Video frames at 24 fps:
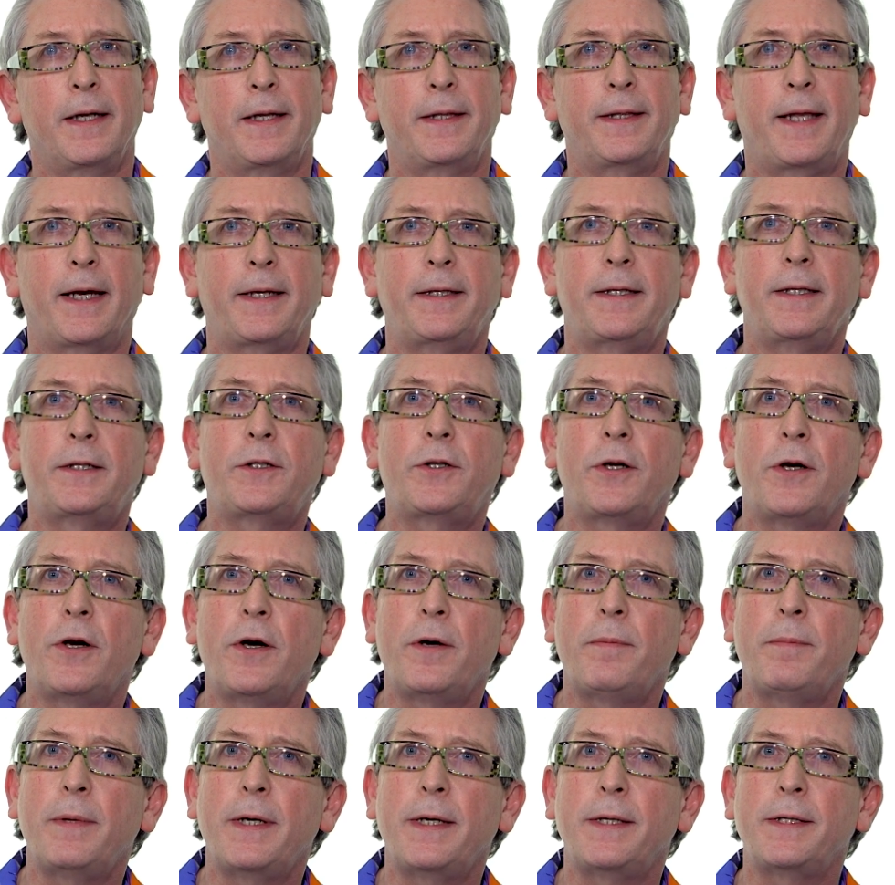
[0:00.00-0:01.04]
that
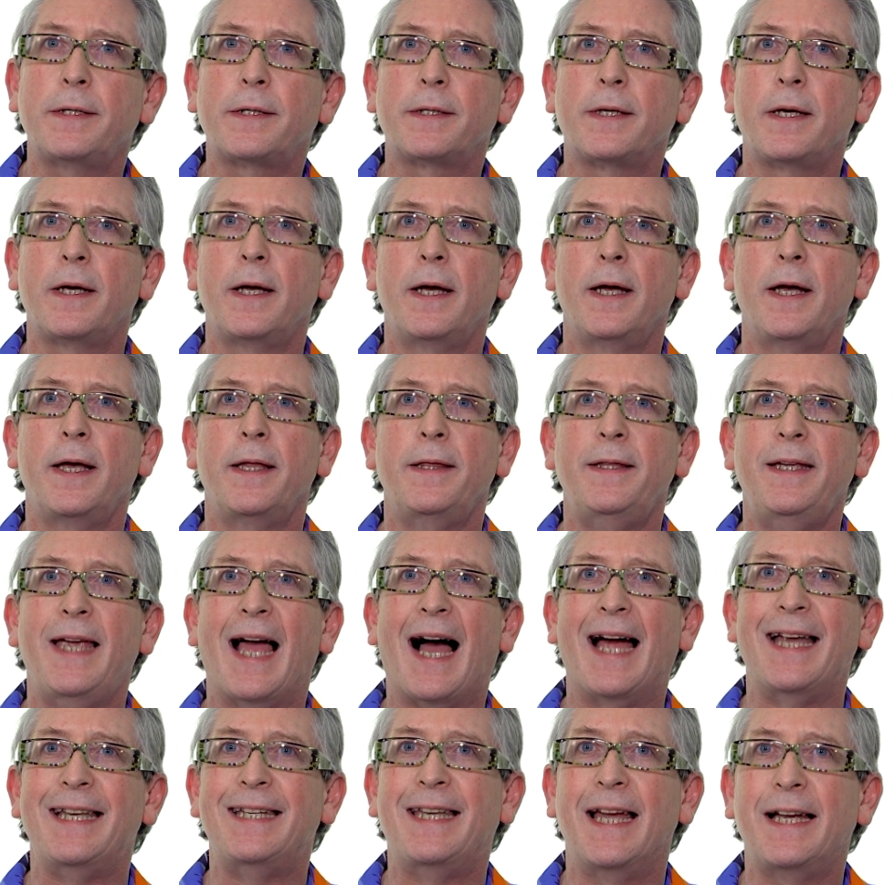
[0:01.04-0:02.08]
determines the
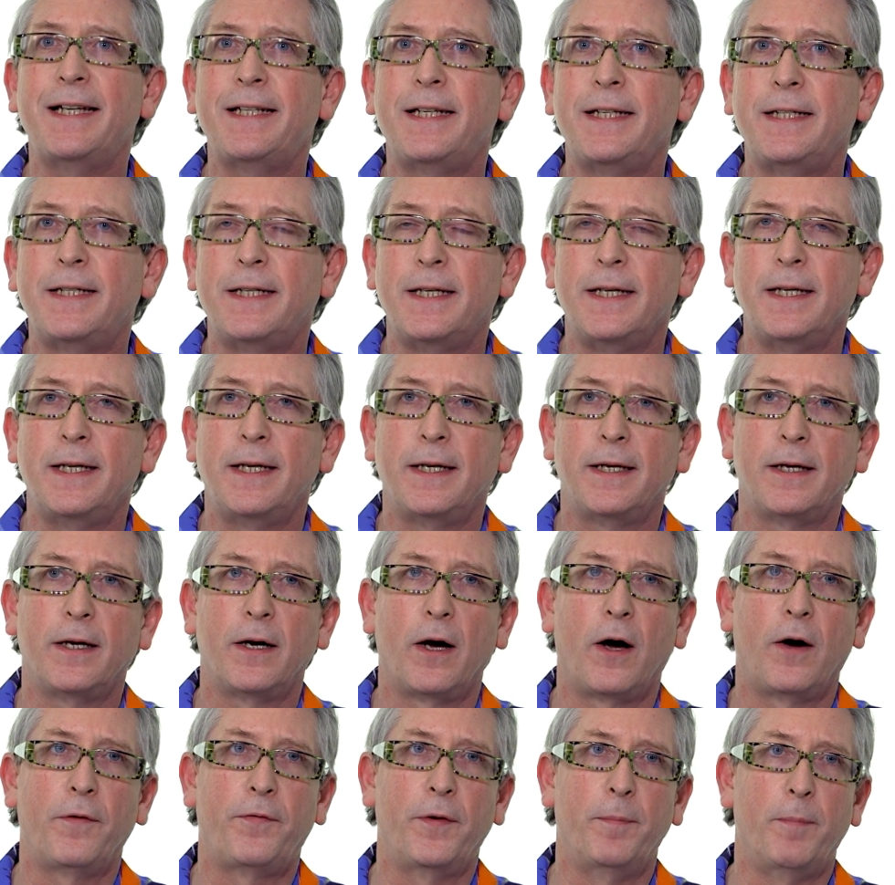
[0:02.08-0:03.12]
identity
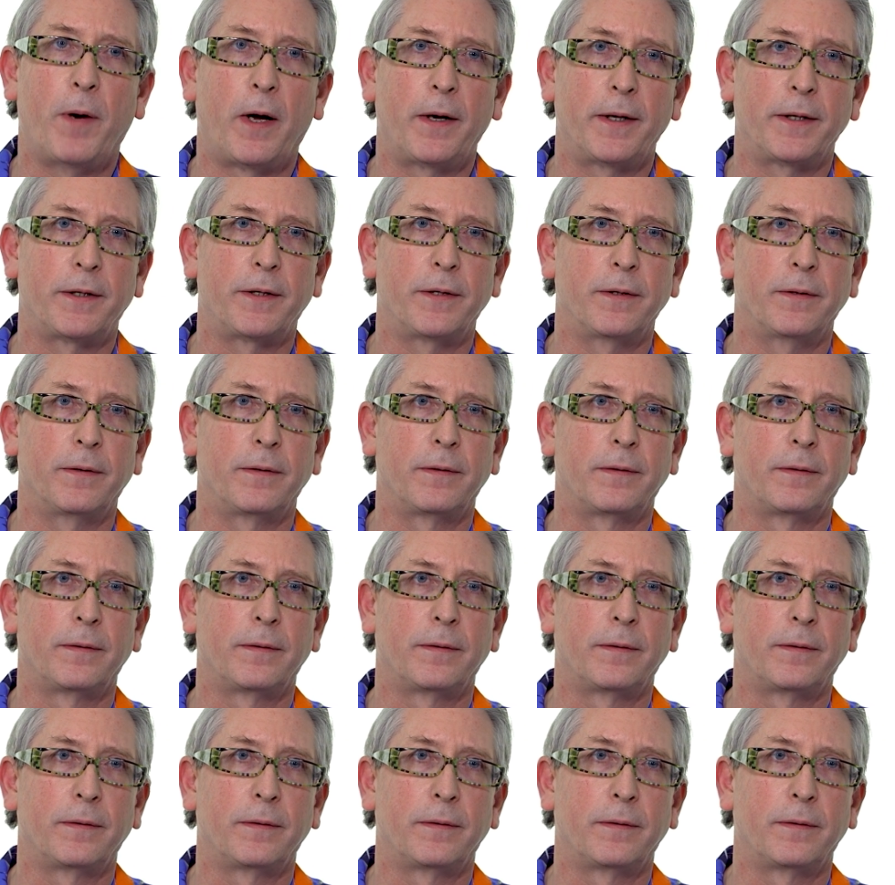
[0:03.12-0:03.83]
of a molecule.